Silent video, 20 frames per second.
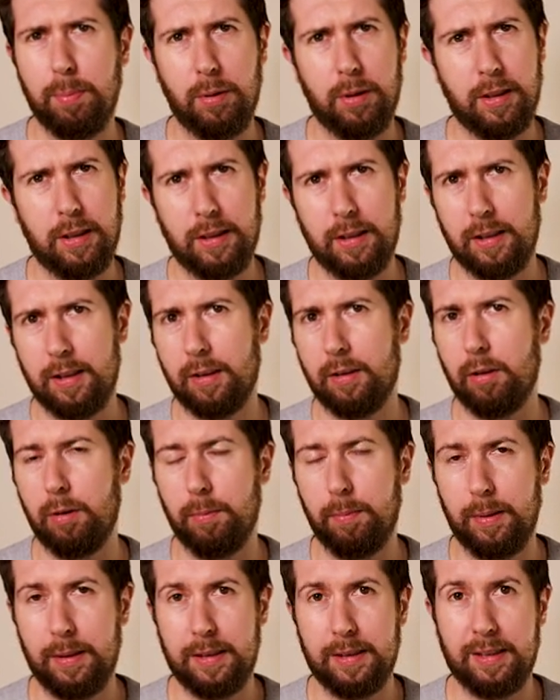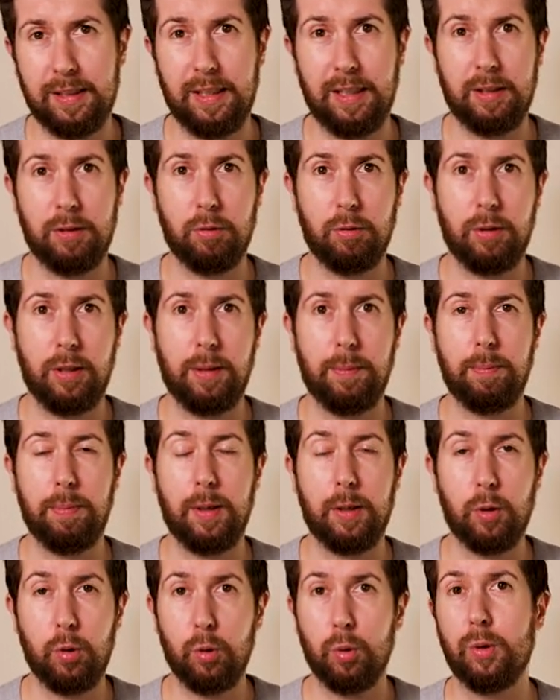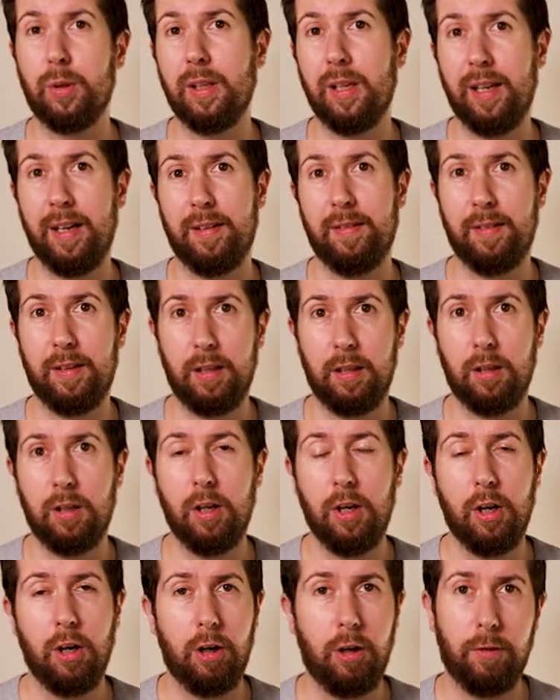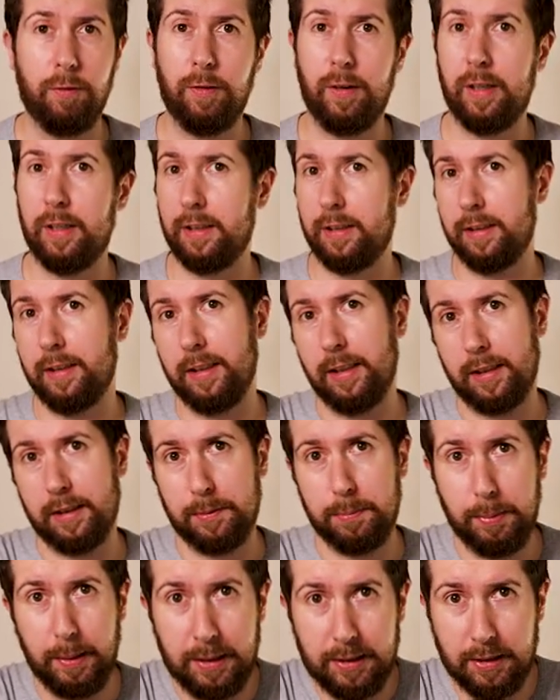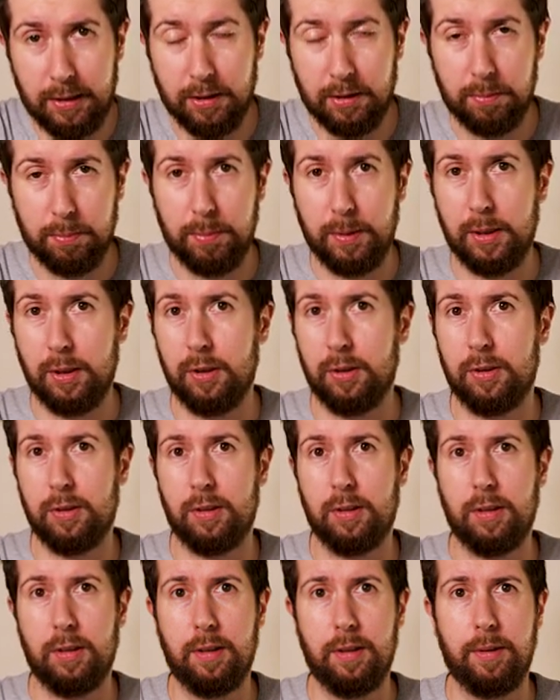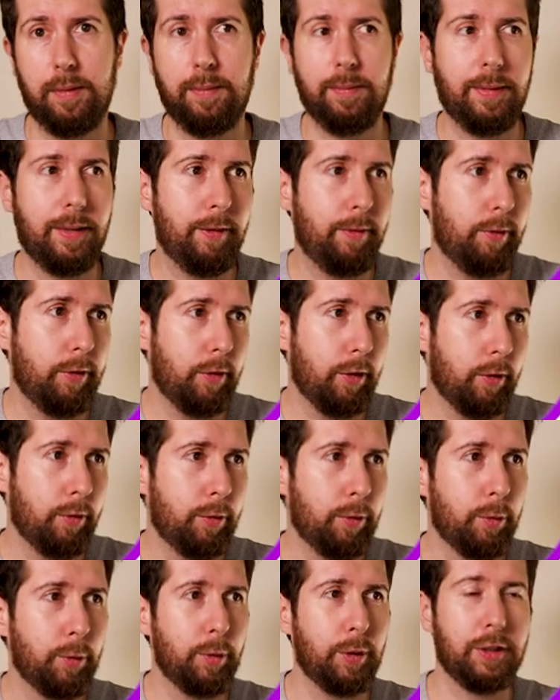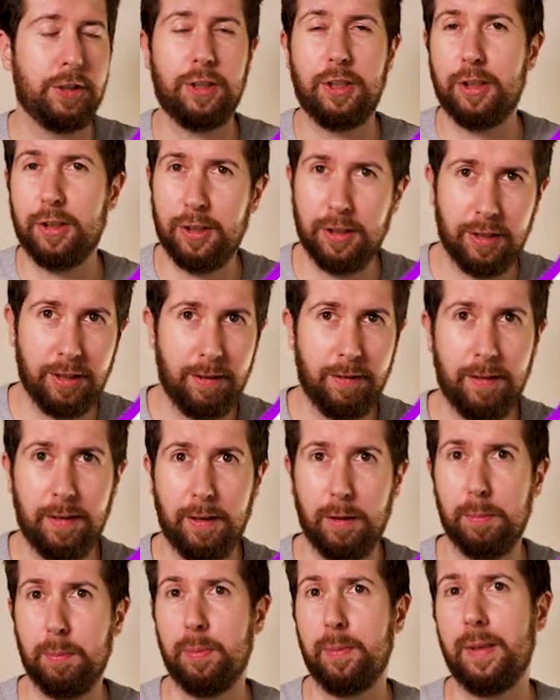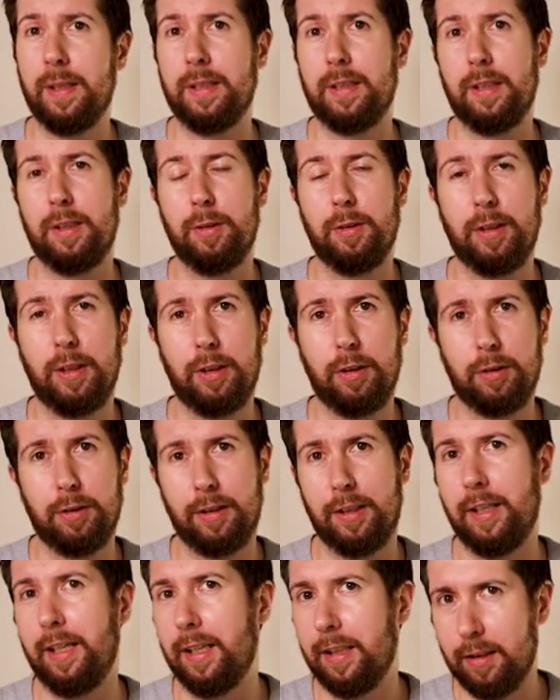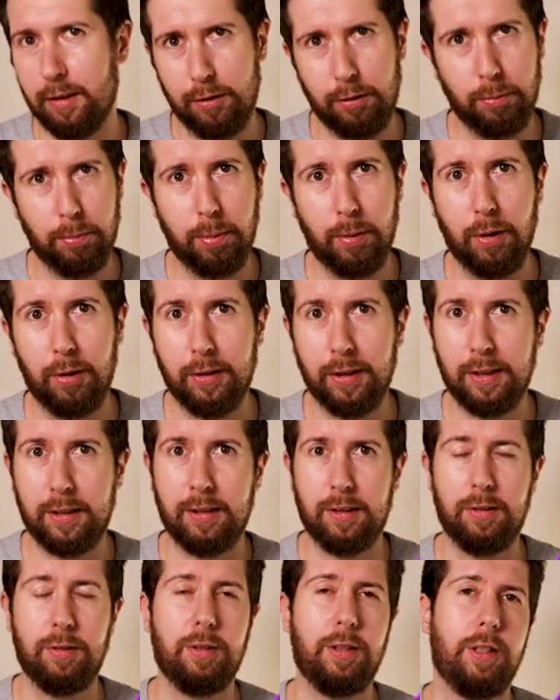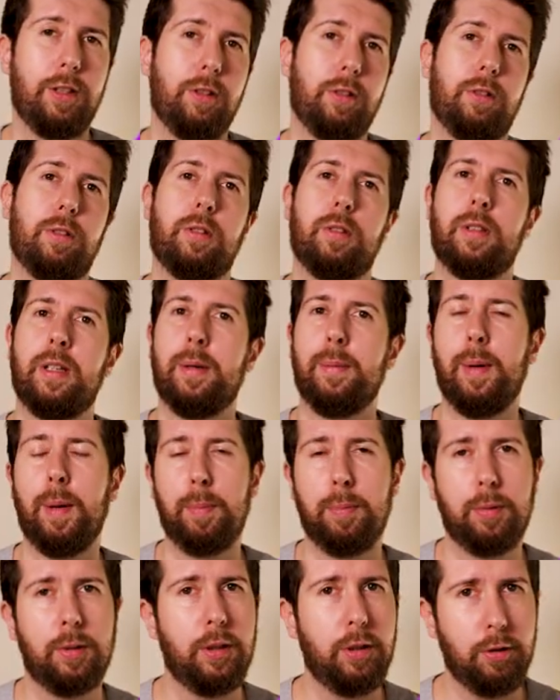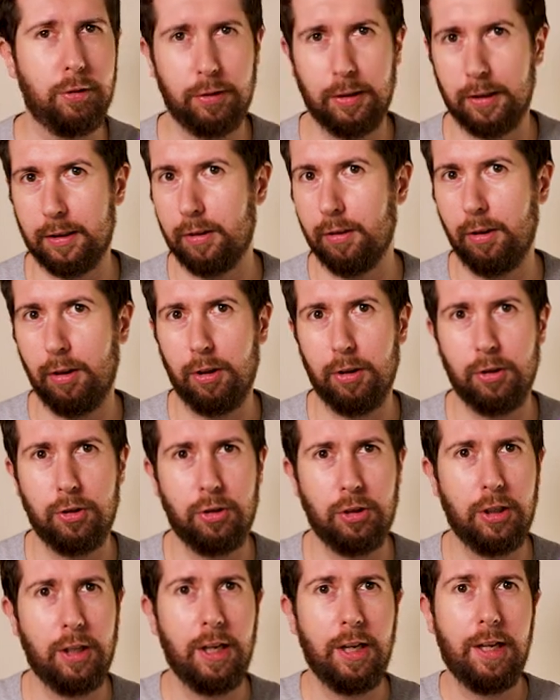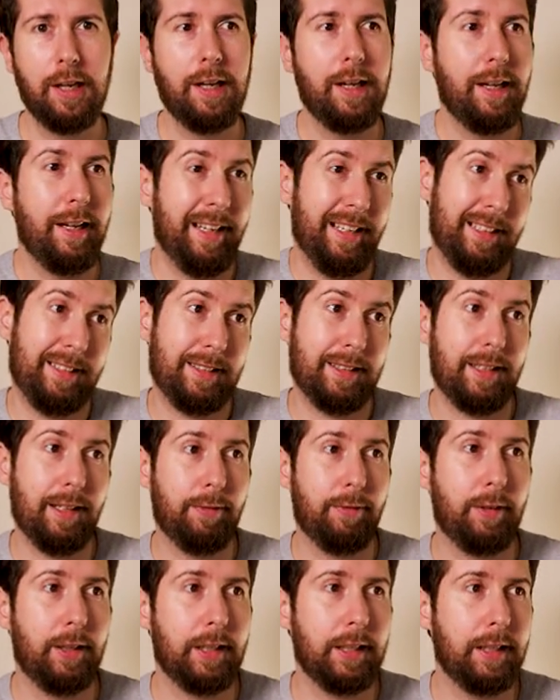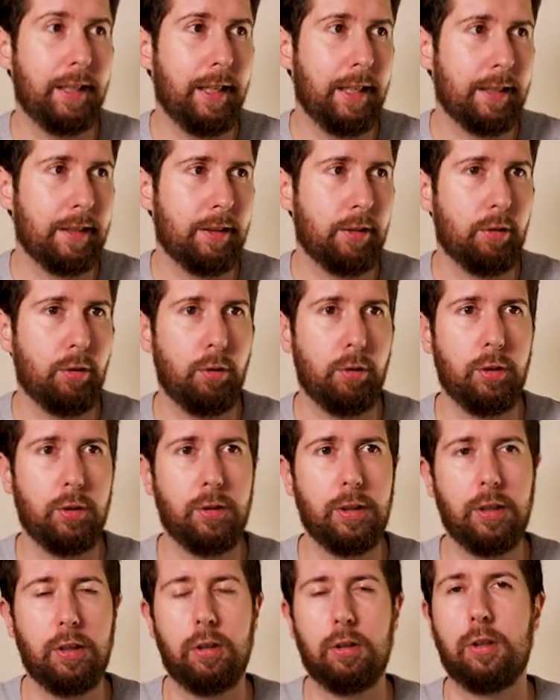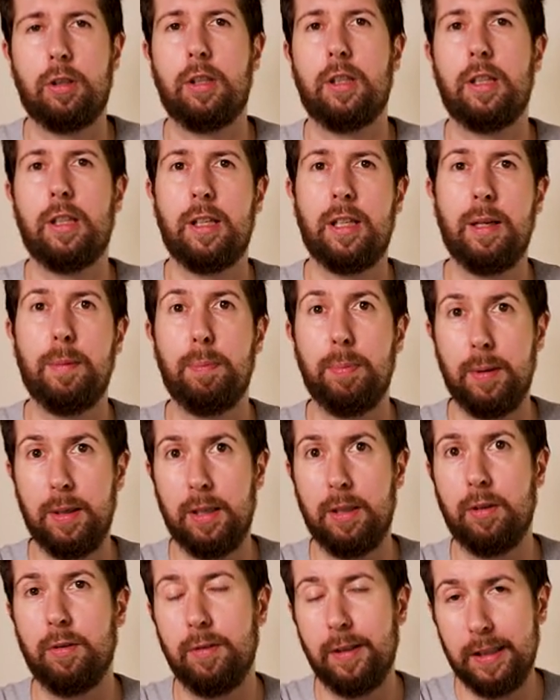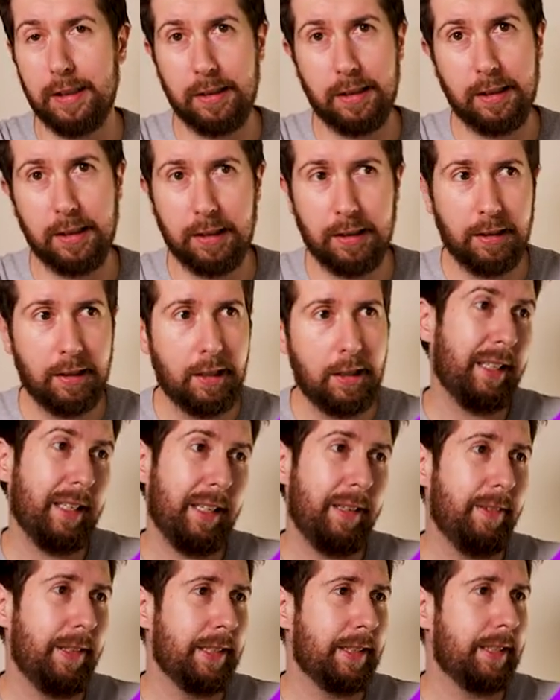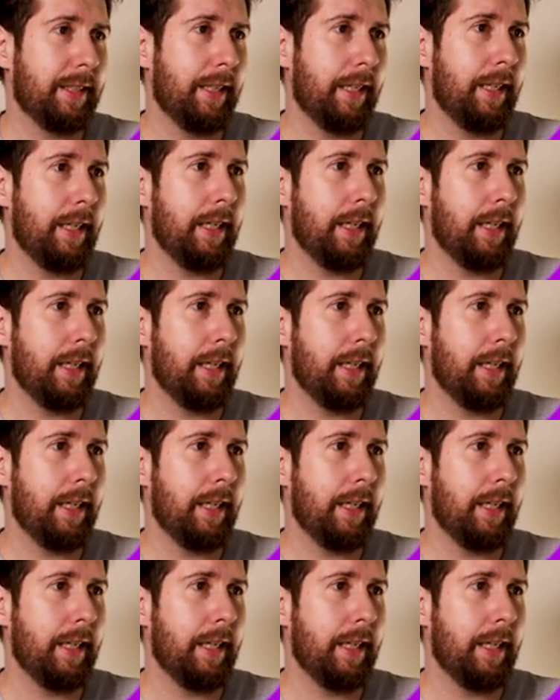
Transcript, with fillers: important that the company try to keep a good level of R&D expenses because uh, if you don't do research and development, you cannot create new product, you cannot come up with new technology and stuff like that, so you cannot keep innovating. And they even say